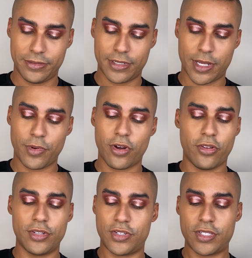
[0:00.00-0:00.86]
gonna call
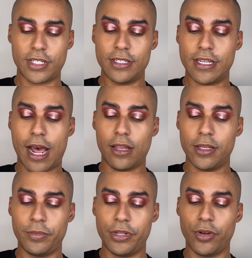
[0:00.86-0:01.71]
this just a
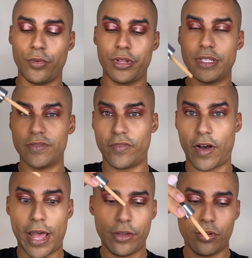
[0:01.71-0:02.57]
dollop, you know, one of these
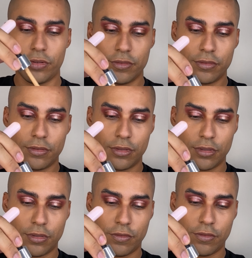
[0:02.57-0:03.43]
vial
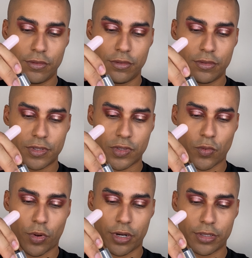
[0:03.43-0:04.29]

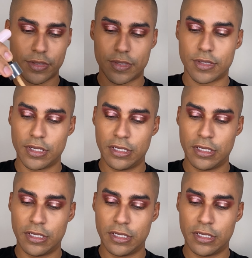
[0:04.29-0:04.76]
squirts.